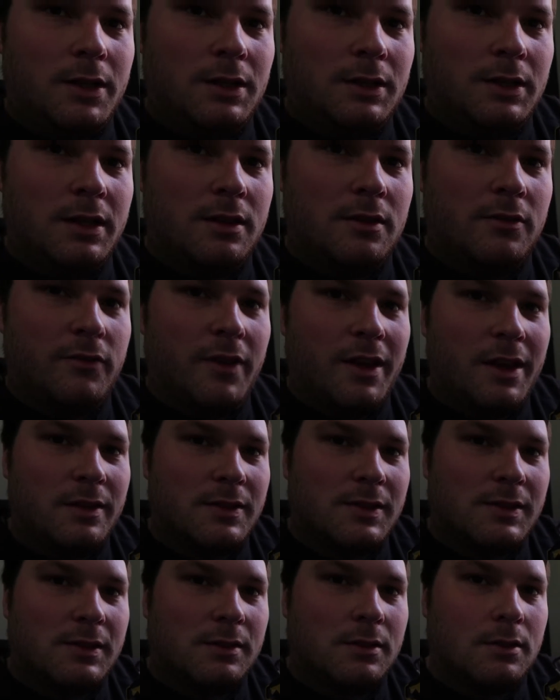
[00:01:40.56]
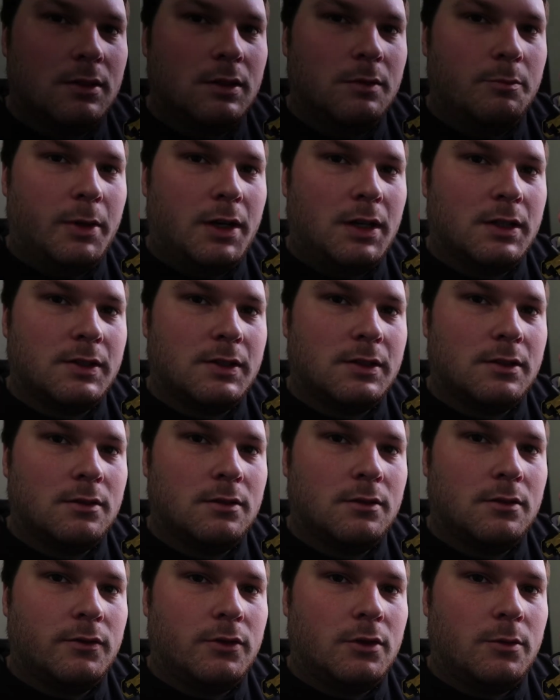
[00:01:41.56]
my Leatherface bust
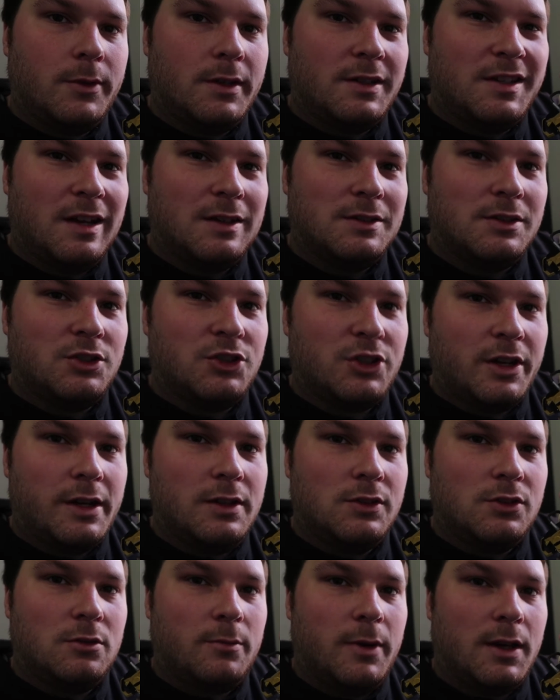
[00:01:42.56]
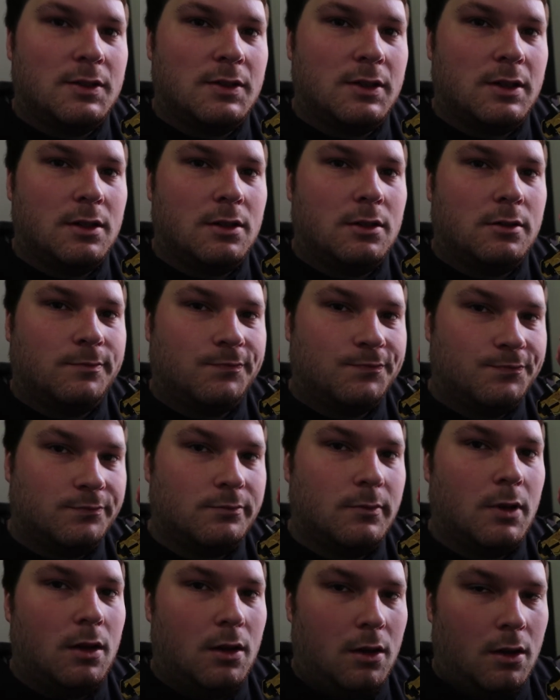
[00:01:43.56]
from the Texas Chainsaw Massacre.
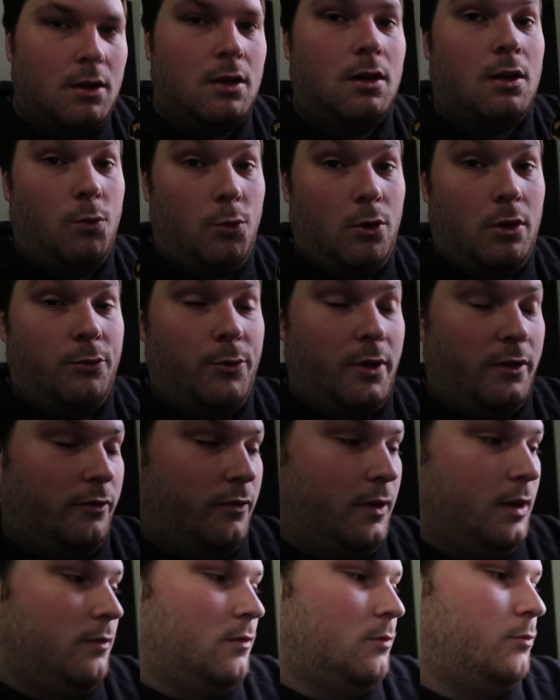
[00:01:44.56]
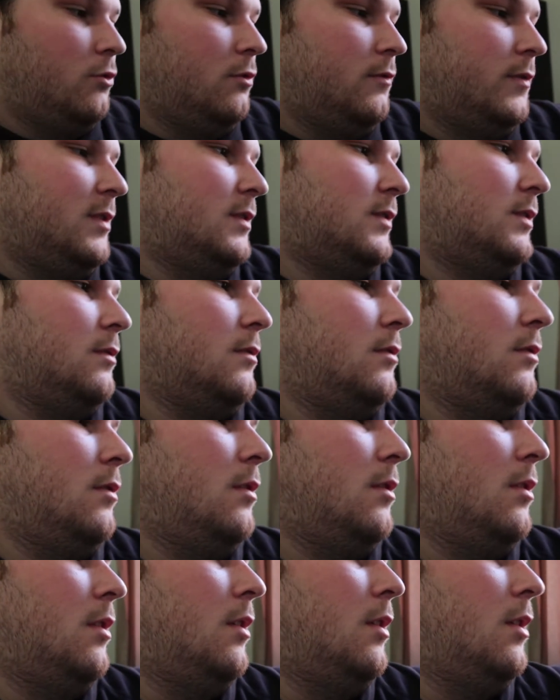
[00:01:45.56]
One of my favorite movies.
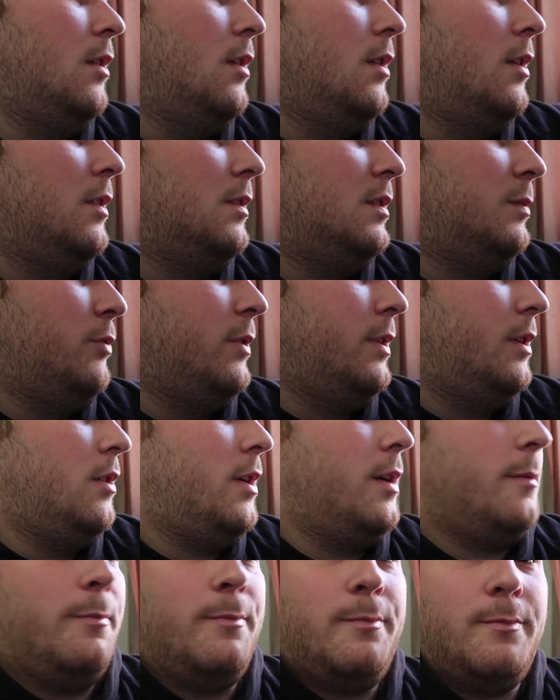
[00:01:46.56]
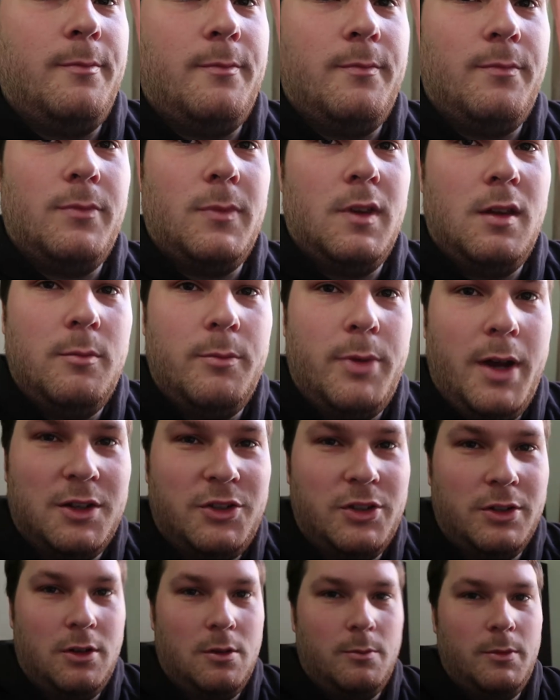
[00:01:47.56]
It's pretty hype.
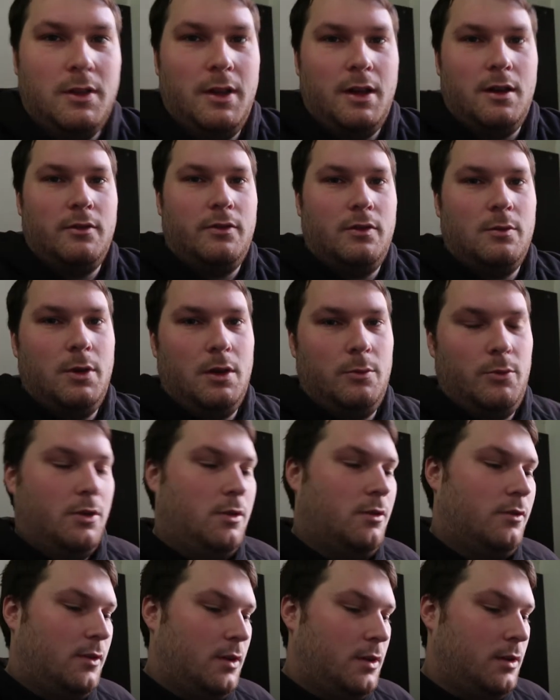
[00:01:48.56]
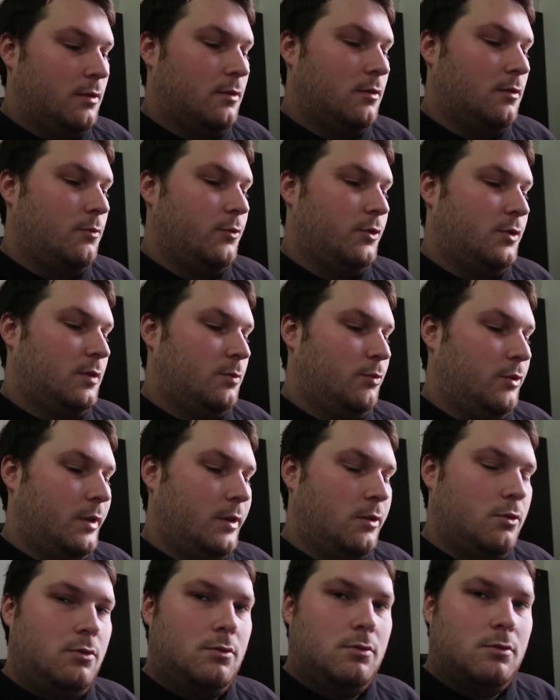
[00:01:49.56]
Patrick got me that for my birthday, which is pretty
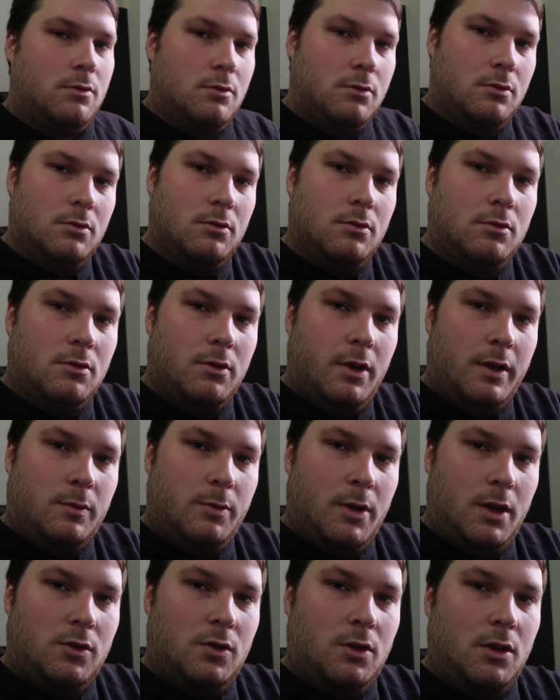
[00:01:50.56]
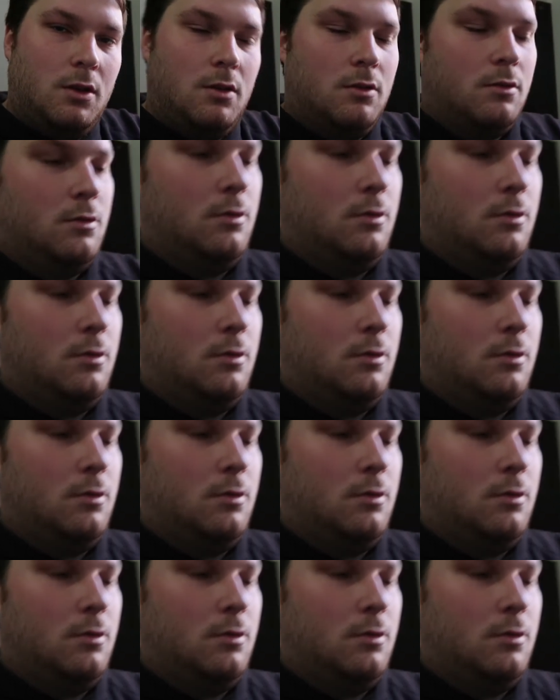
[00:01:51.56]
cool. Thanks, Patrick.